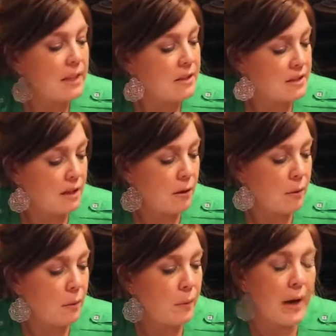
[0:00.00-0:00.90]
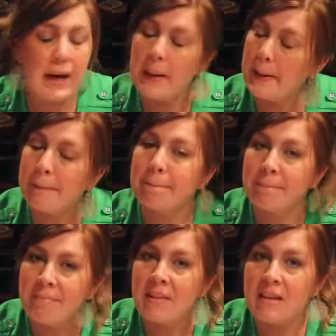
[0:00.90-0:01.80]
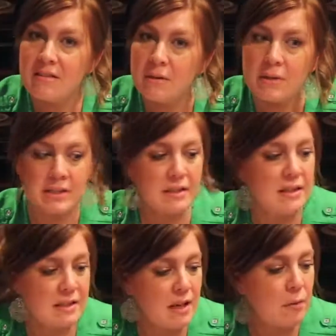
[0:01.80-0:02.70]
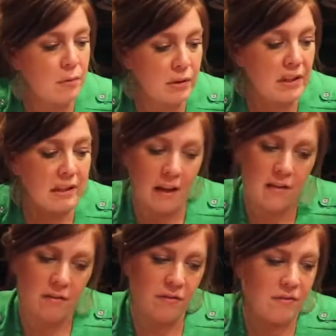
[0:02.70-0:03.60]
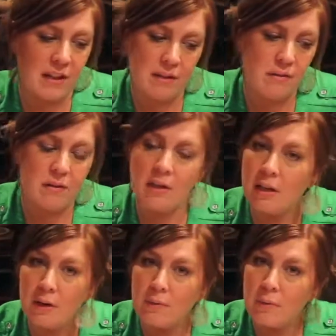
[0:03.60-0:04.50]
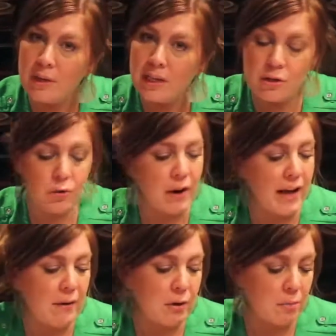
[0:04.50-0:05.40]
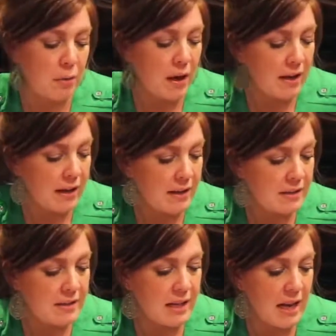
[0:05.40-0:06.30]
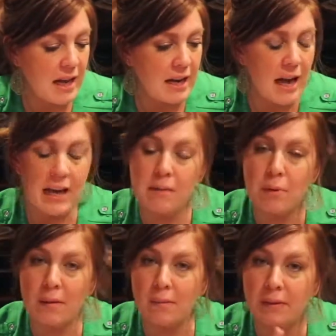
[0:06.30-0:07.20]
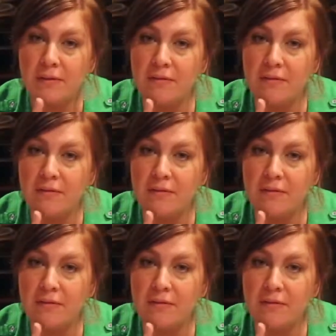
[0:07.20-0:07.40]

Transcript: So I really love that, you know, we can try out new products, and I could probably